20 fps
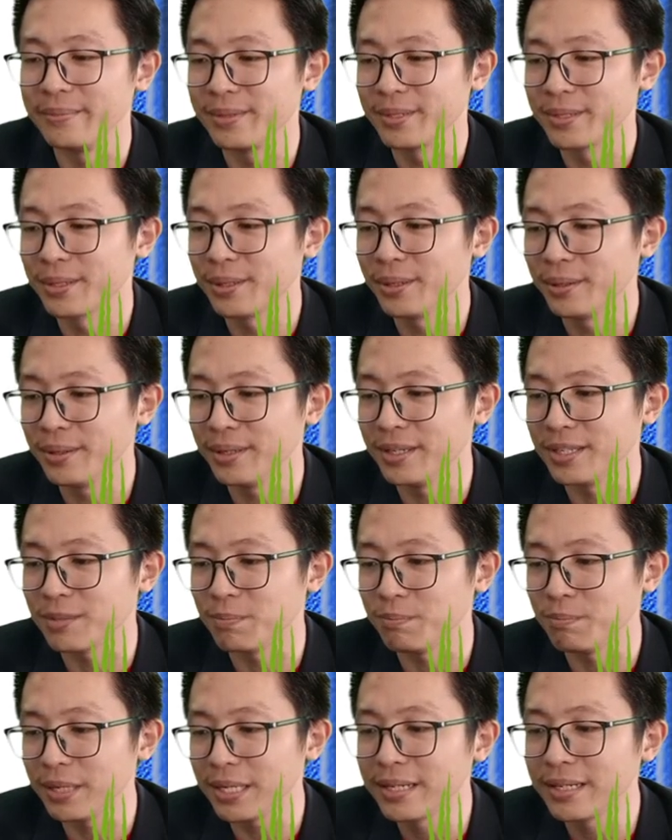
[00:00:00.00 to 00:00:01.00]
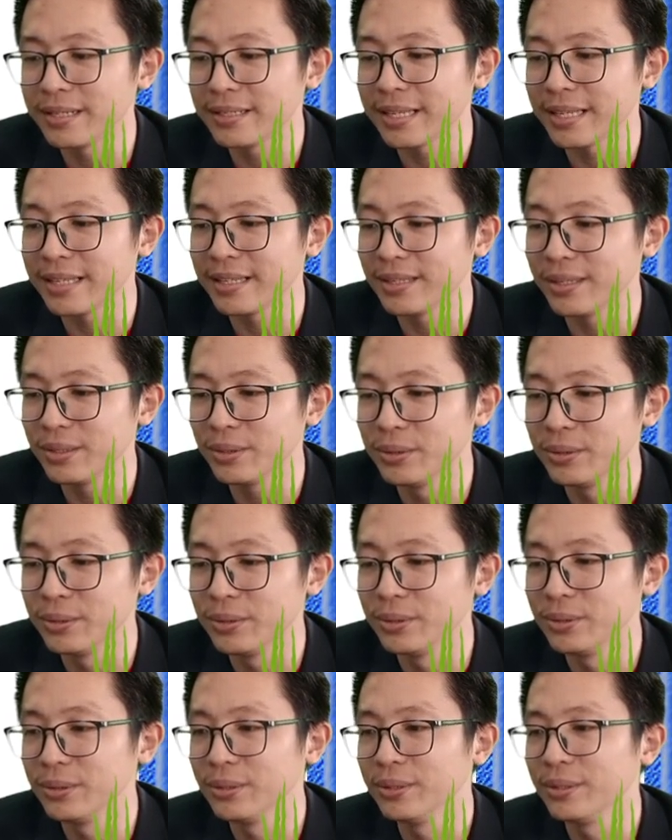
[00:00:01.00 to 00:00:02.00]
So it's bigger than the
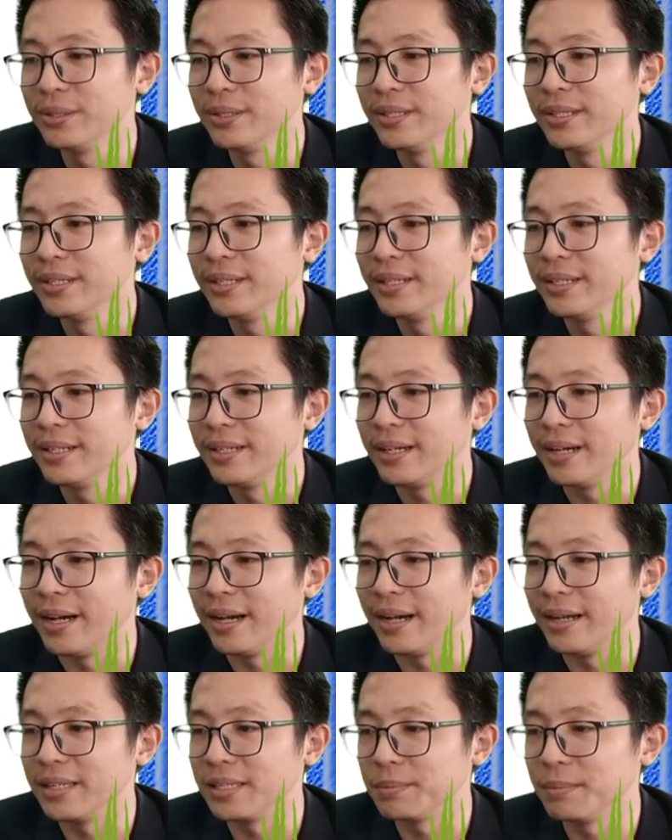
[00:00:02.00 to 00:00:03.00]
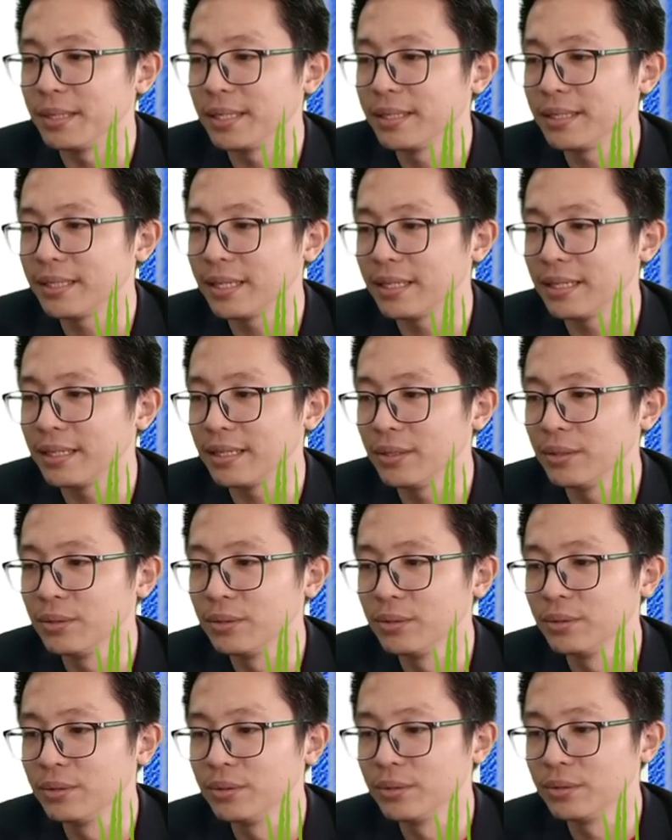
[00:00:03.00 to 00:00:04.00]
U. It's bigger than the
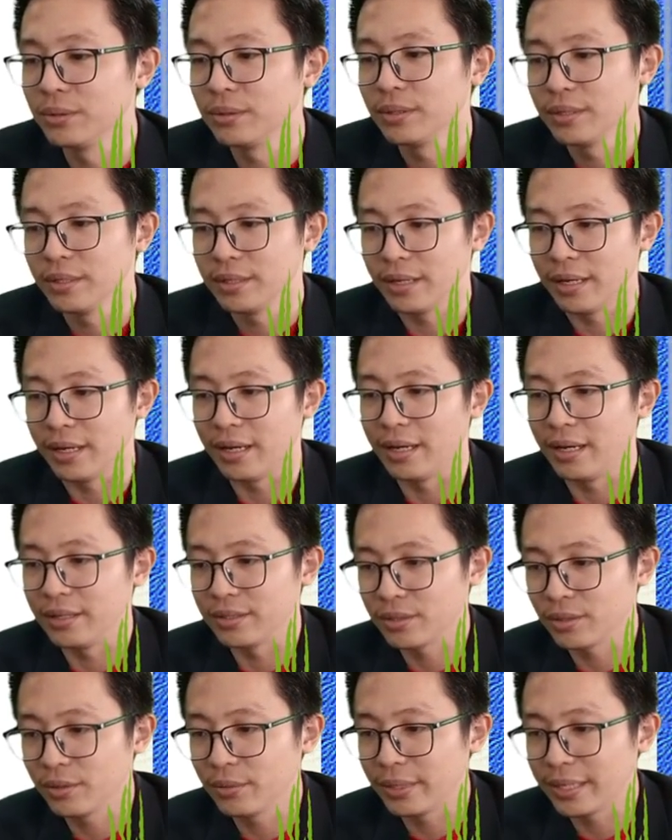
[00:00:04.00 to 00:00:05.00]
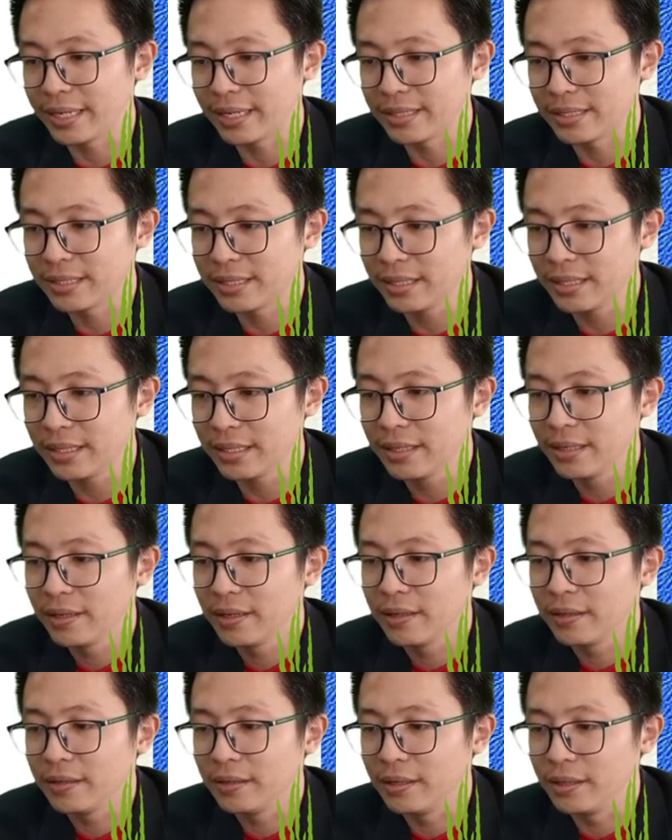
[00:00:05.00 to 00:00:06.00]
U. So we can see
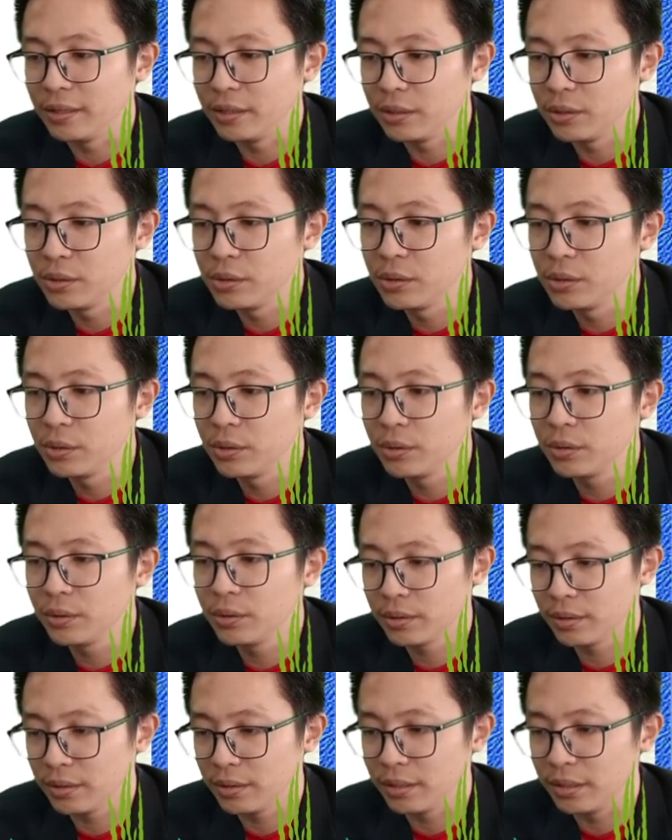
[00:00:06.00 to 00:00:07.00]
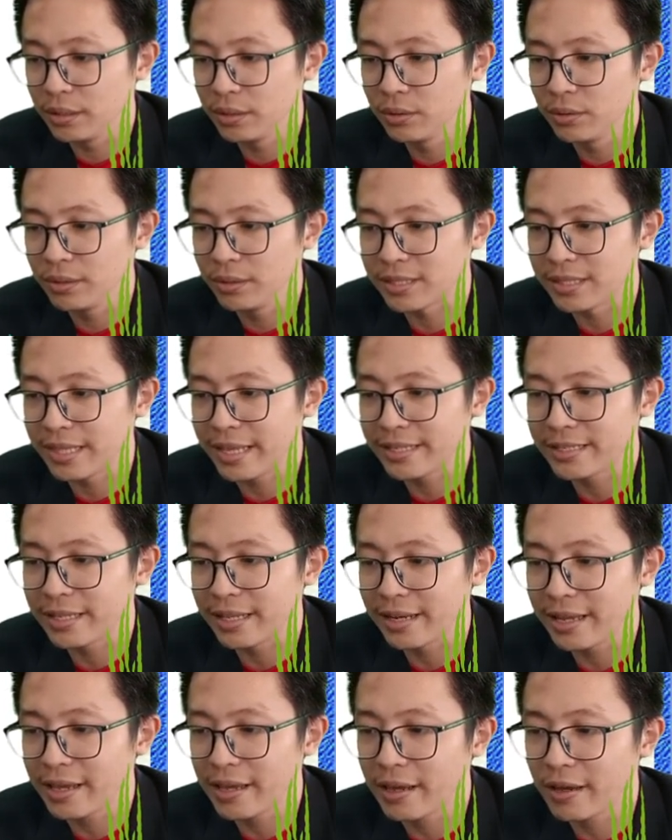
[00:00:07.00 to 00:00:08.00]
the U is less
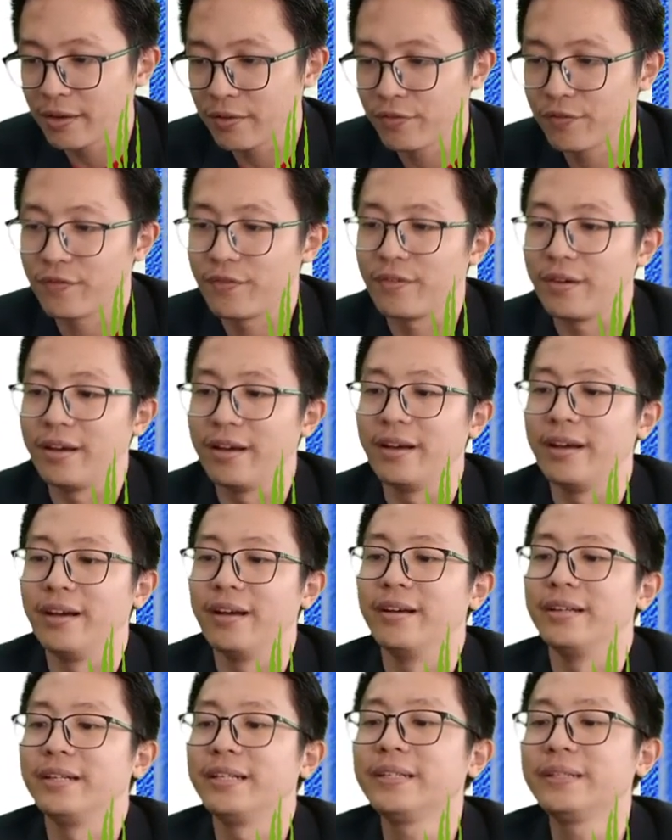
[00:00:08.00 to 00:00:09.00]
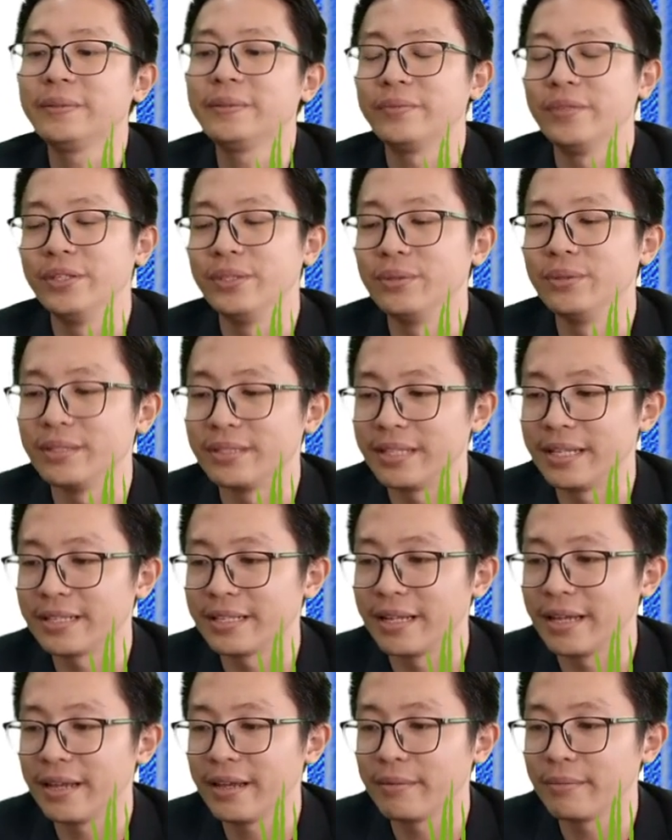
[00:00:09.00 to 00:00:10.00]
than F. Yeah, the U is less
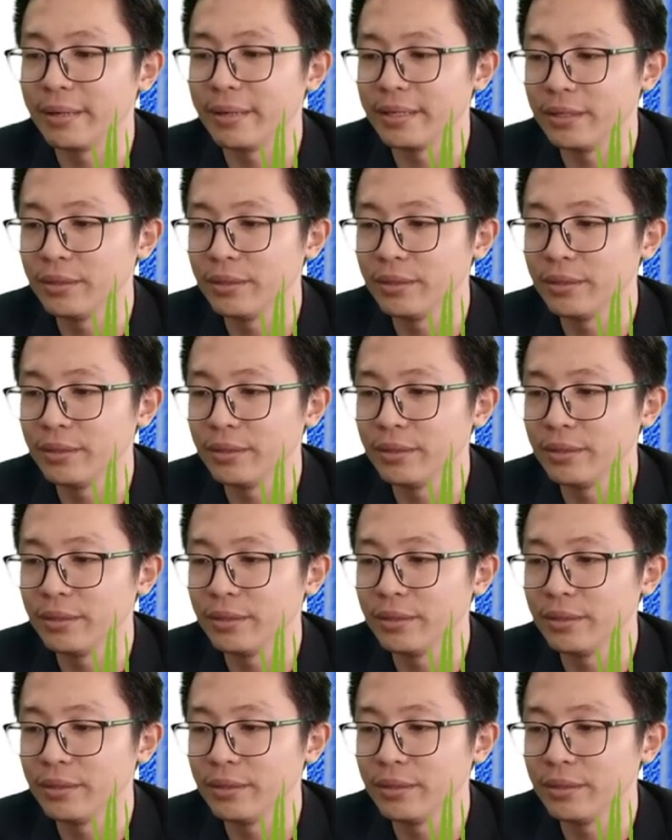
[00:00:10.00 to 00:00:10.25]
than F. My U